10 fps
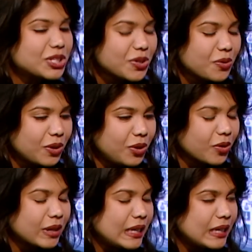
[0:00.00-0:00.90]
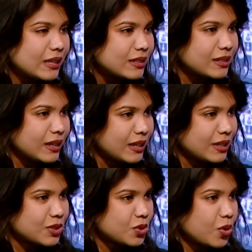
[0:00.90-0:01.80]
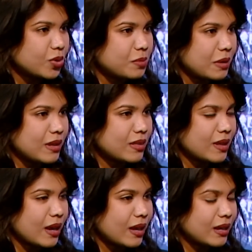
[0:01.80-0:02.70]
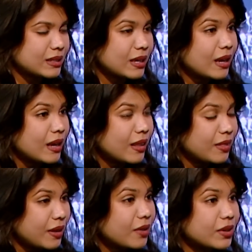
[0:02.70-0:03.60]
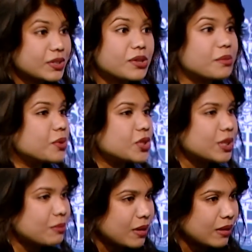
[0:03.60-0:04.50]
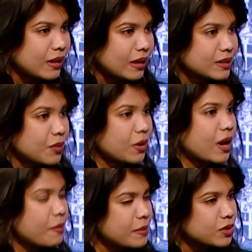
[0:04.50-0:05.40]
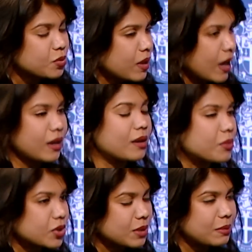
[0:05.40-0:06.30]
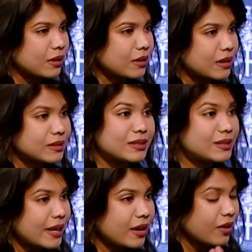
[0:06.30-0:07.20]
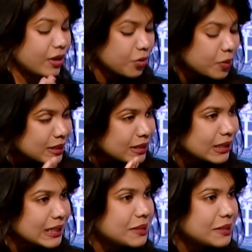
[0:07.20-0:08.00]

So your keen insight has told me that there is an emerging middle class. And what happens with any emerging middle class is they are increasingly